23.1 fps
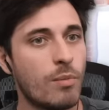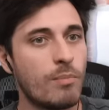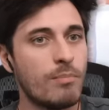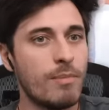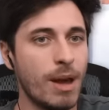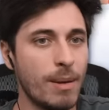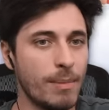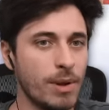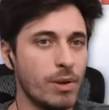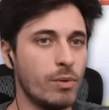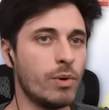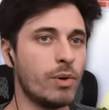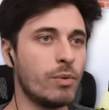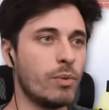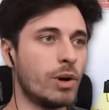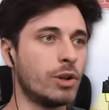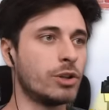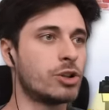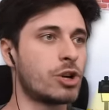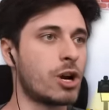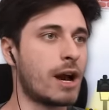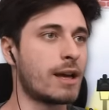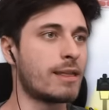Maybe we
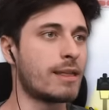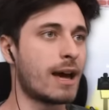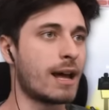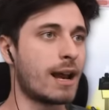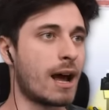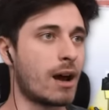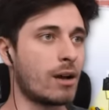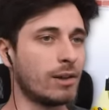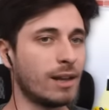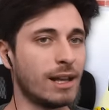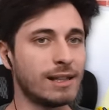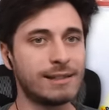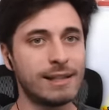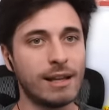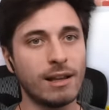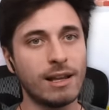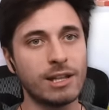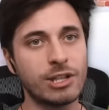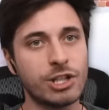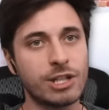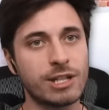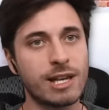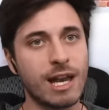will try that out. Let's
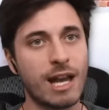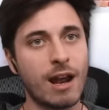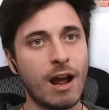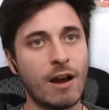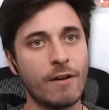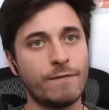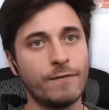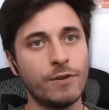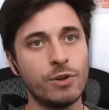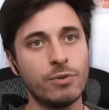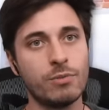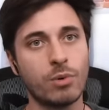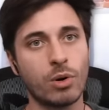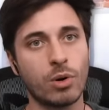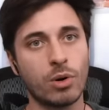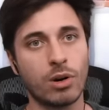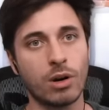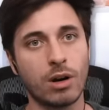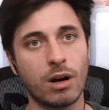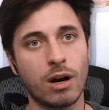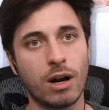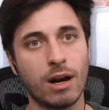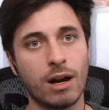let's just get a few
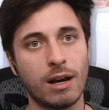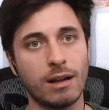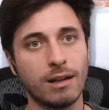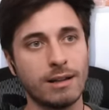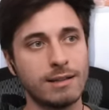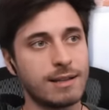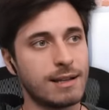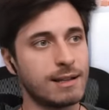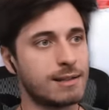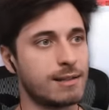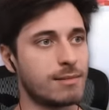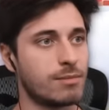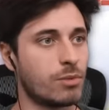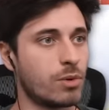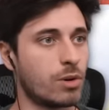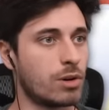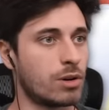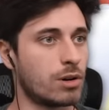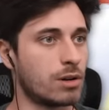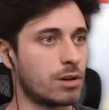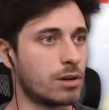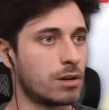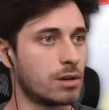more. Uh, let's get some
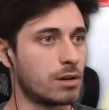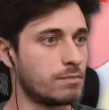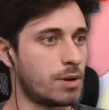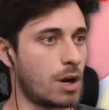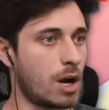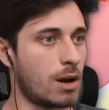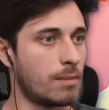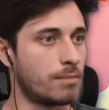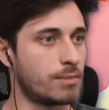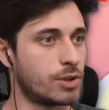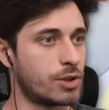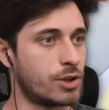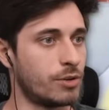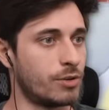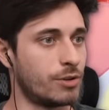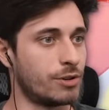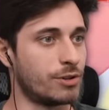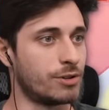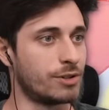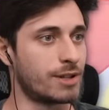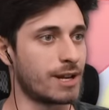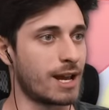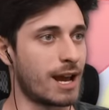more bomb
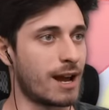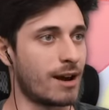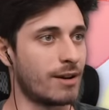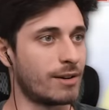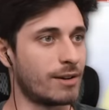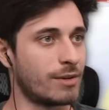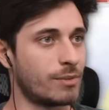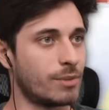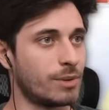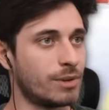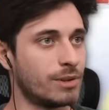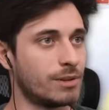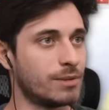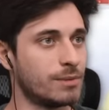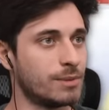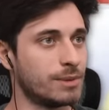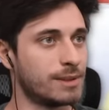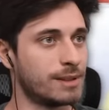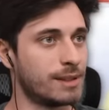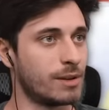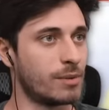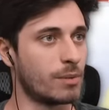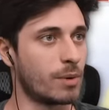shooters down, and we'll we'll
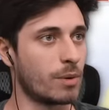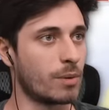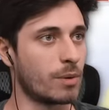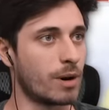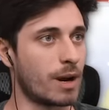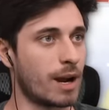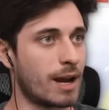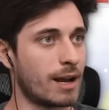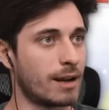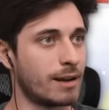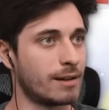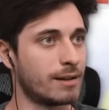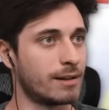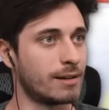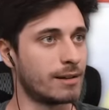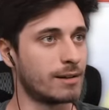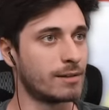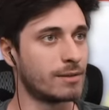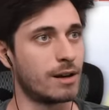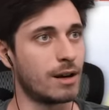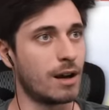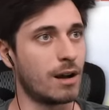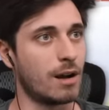see where we're at here.
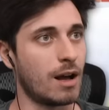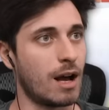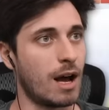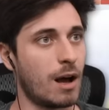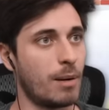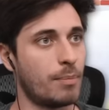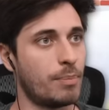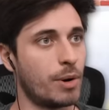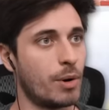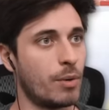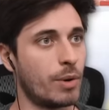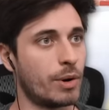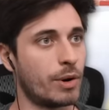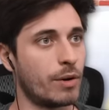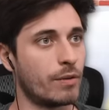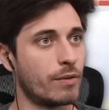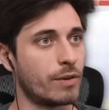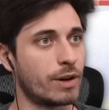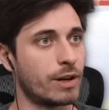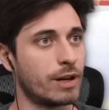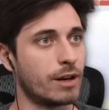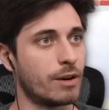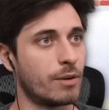I'll, I'll put one
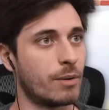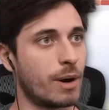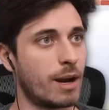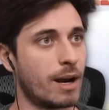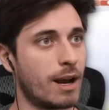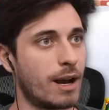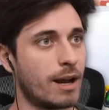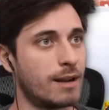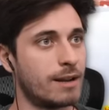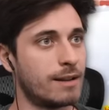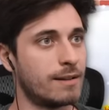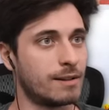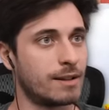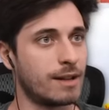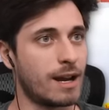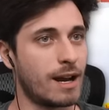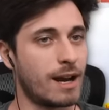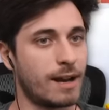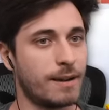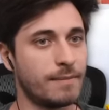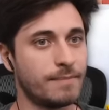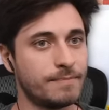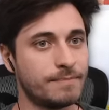over here. Why not?
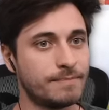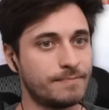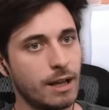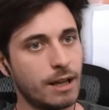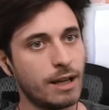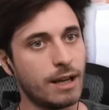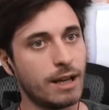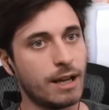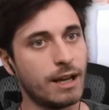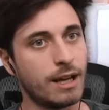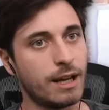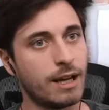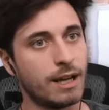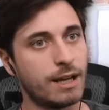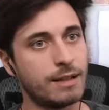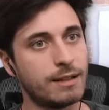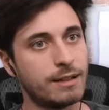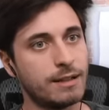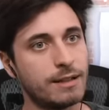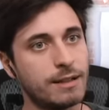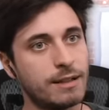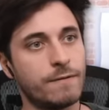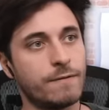Okay,
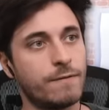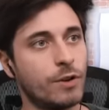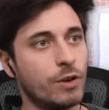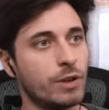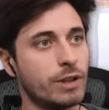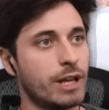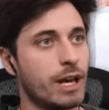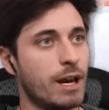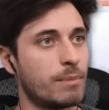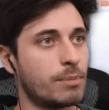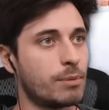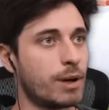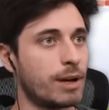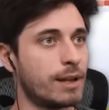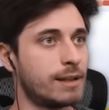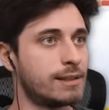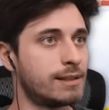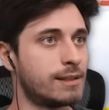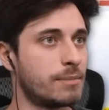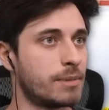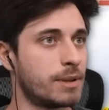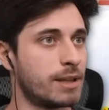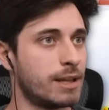and fully upgrade
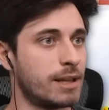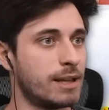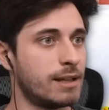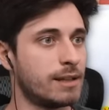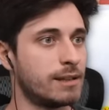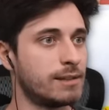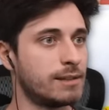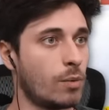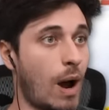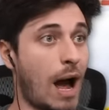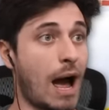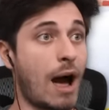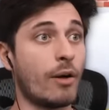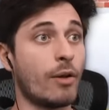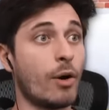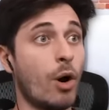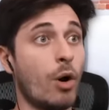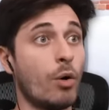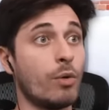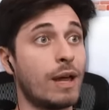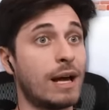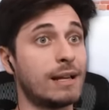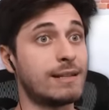some of these. Wow.
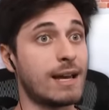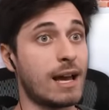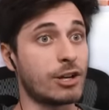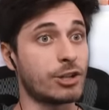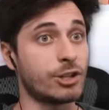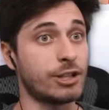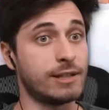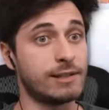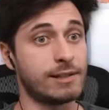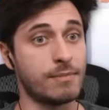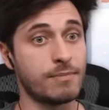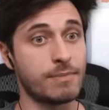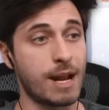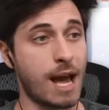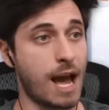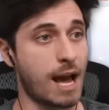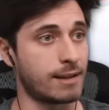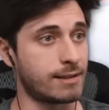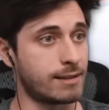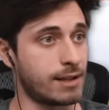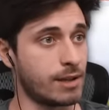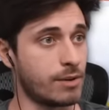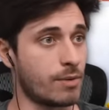Oh, that's actually some
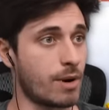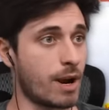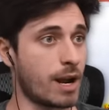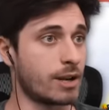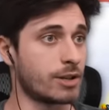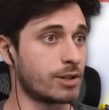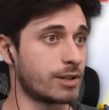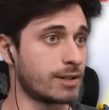nasty range.